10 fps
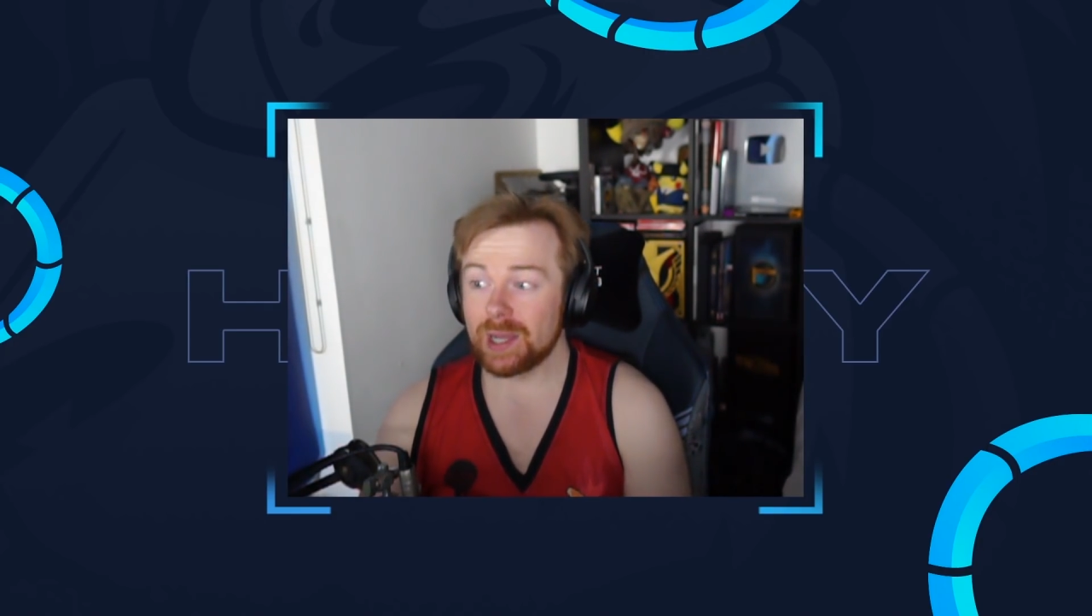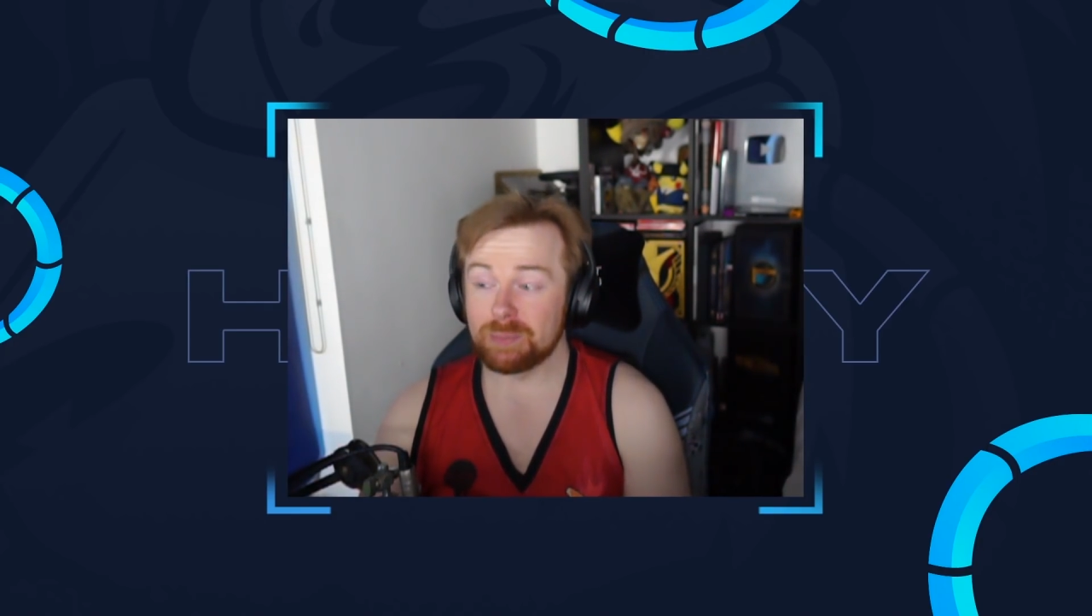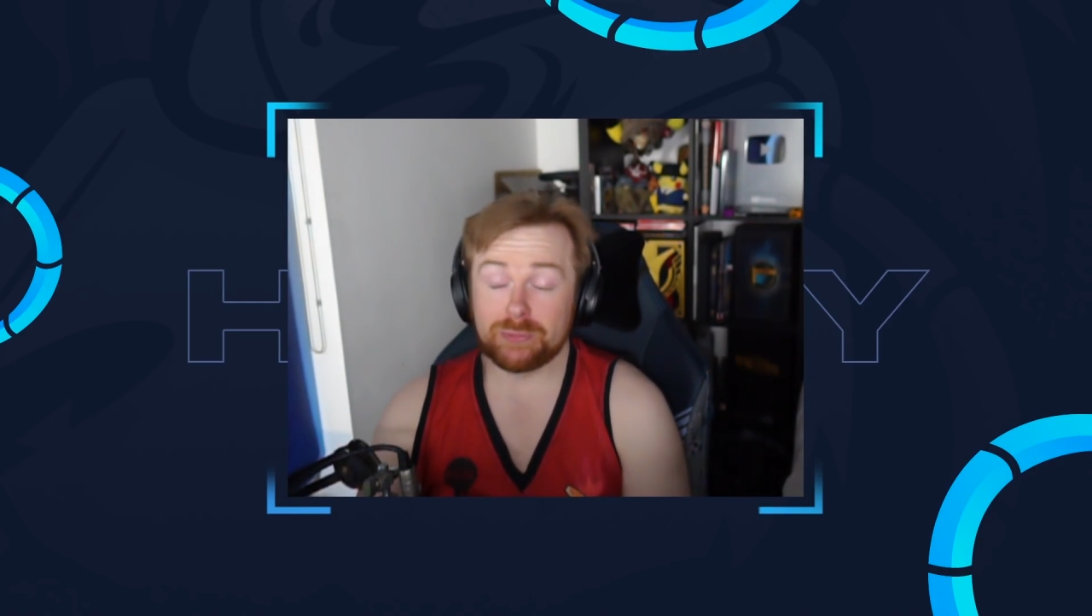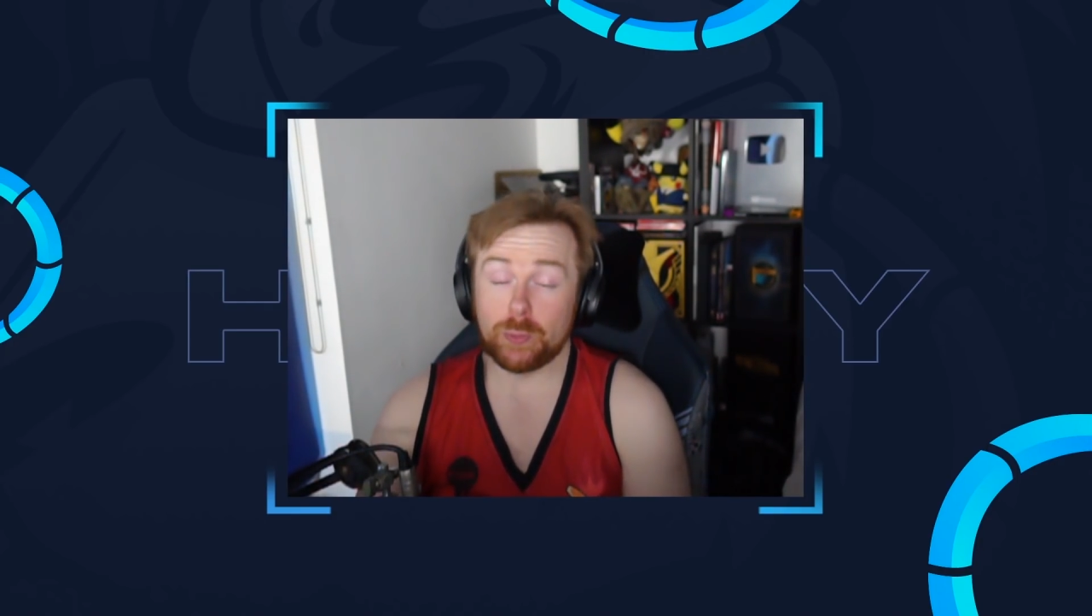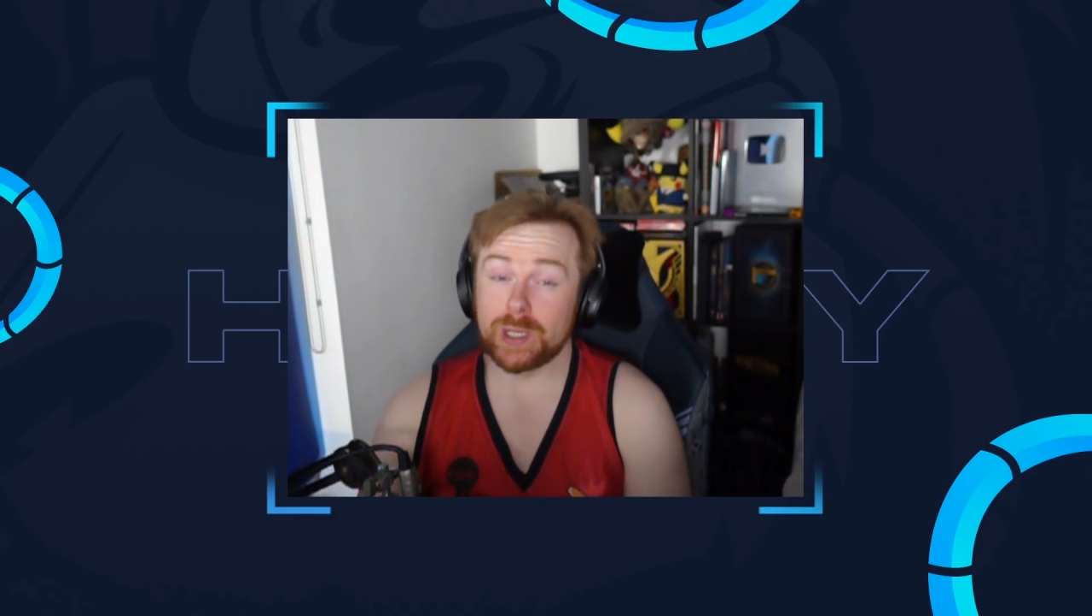
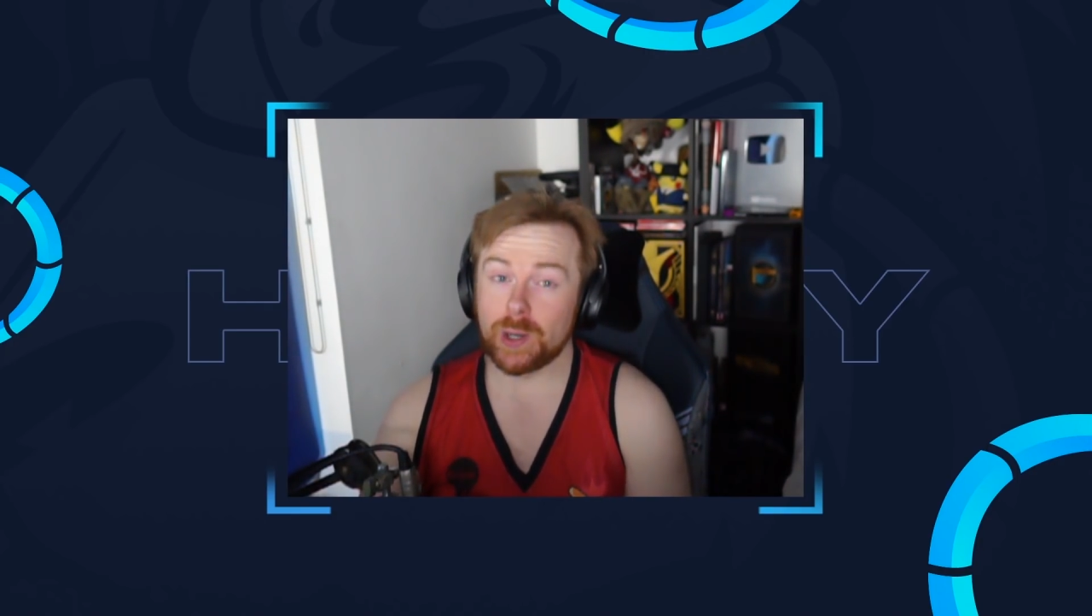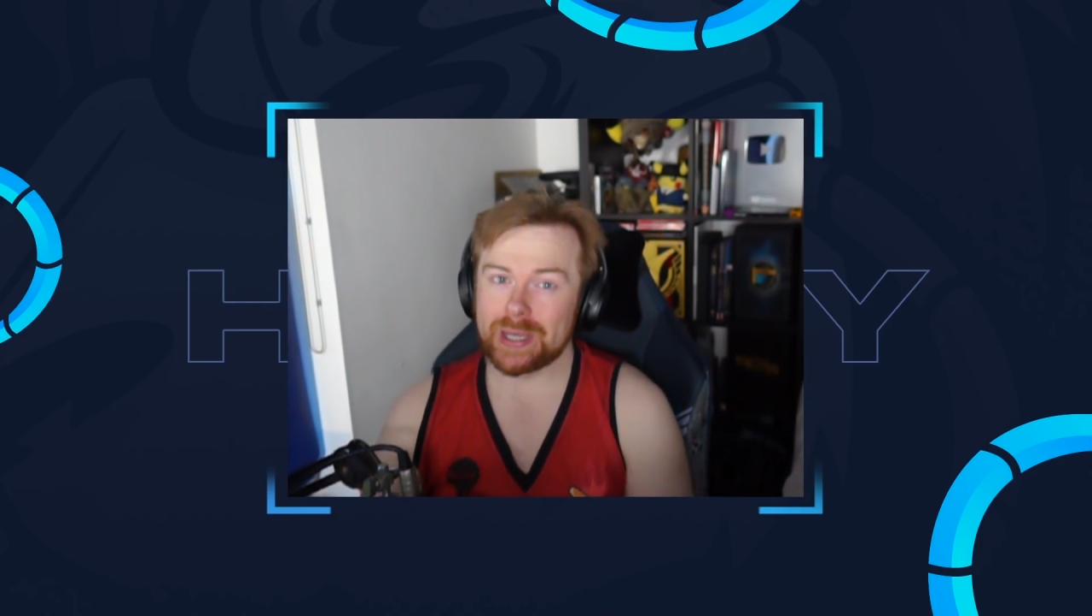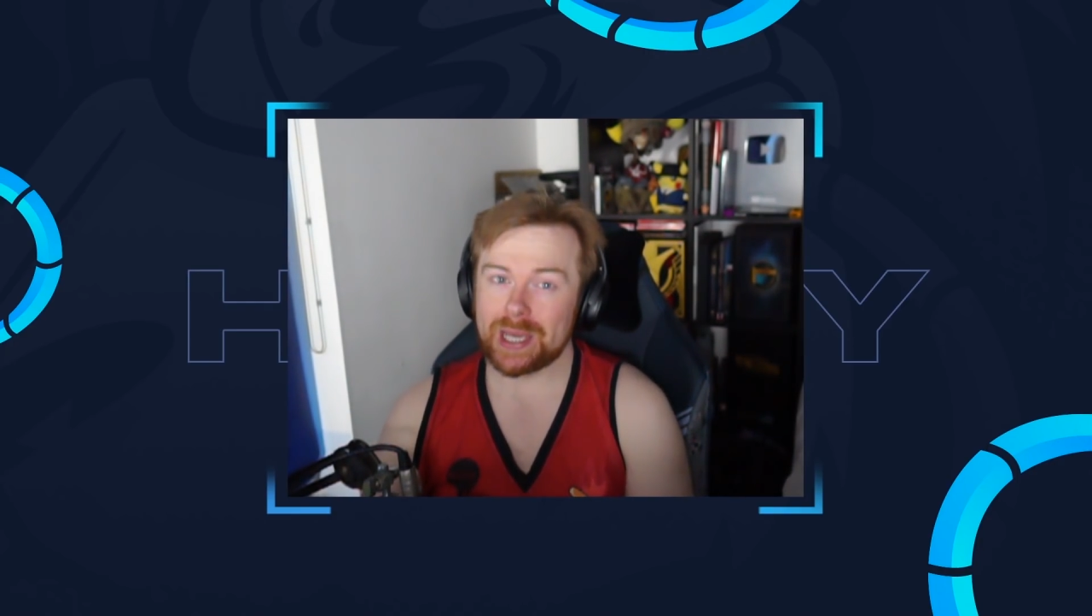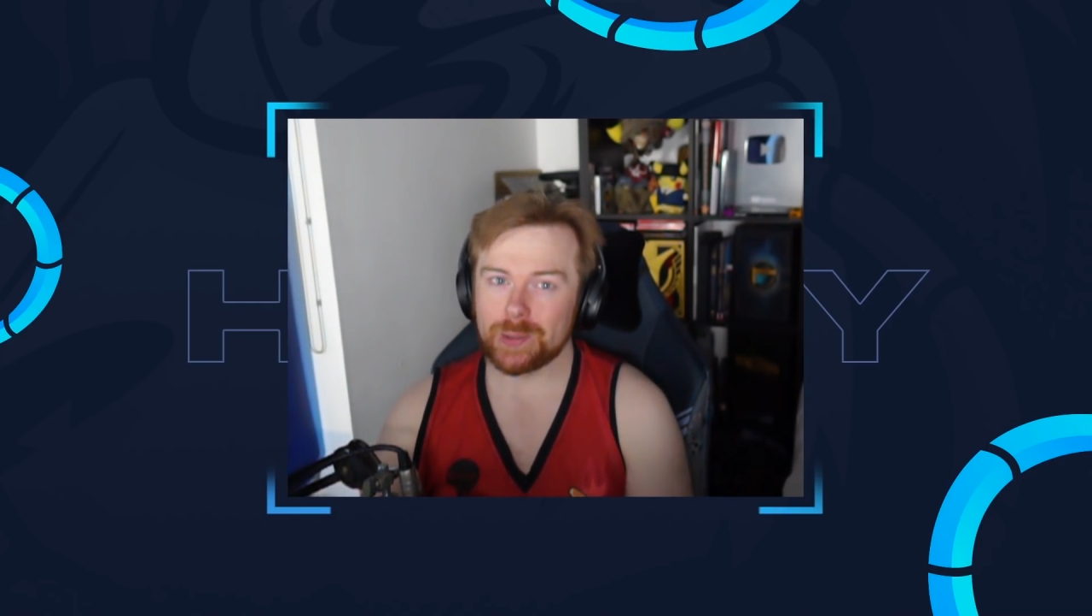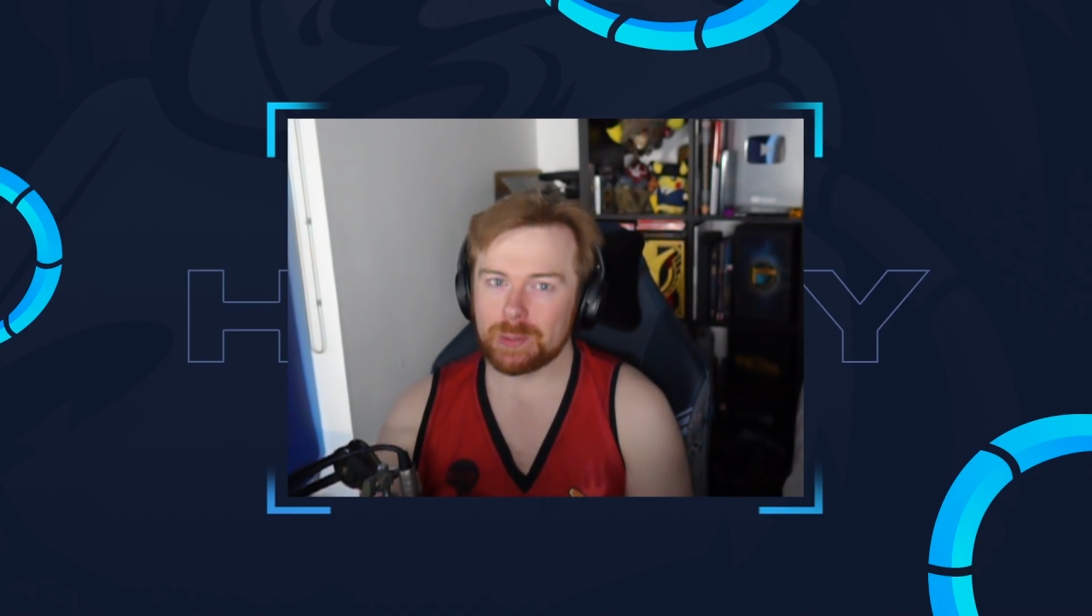Before we know it, anyway,